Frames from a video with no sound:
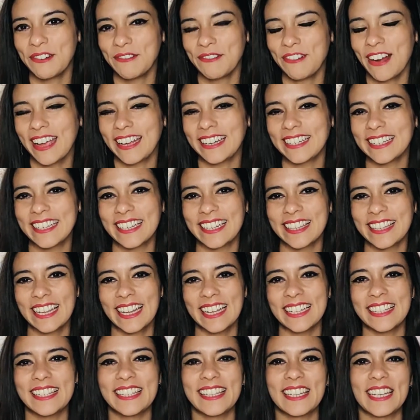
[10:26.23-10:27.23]
Right,
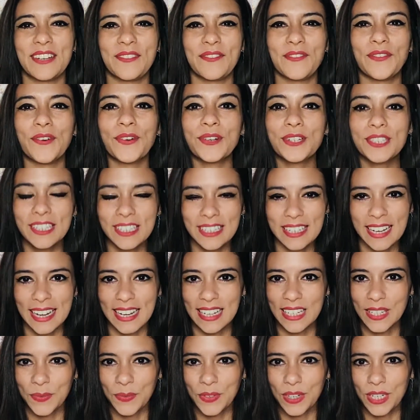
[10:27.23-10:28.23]
that's it for
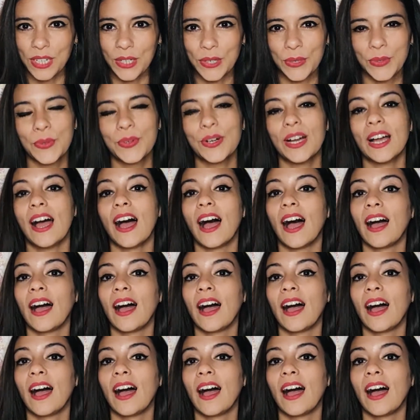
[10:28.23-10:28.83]
today's video.